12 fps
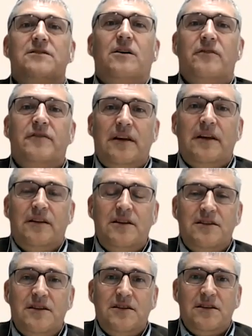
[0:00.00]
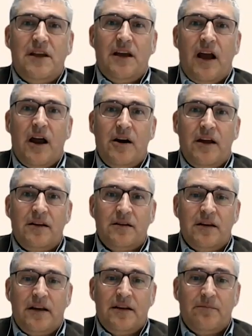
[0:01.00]
of the disease
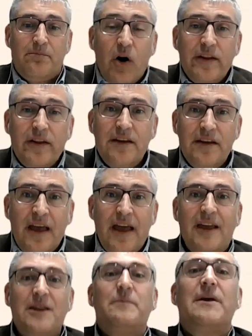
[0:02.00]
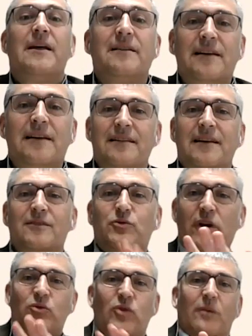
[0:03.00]
in the body, and immediately they
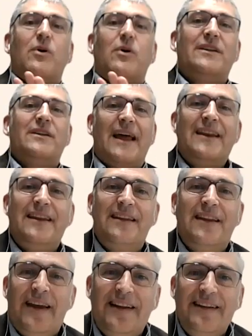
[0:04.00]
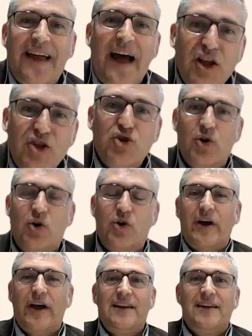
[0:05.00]
try to avoid any touch
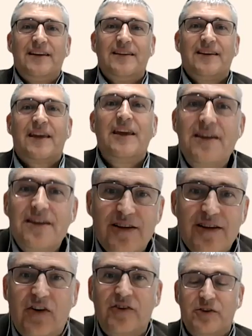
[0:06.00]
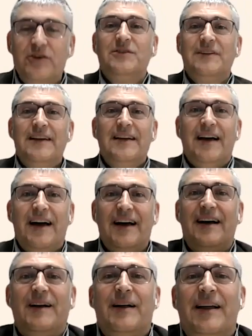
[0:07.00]
or any kiss, or
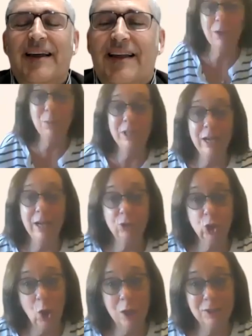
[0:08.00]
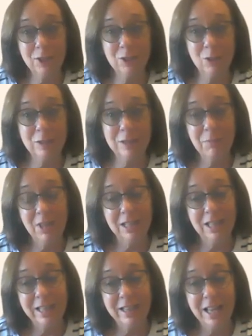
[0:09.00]
It's like when you have jaundice or something
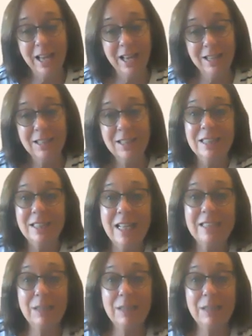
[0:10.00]
like that, that's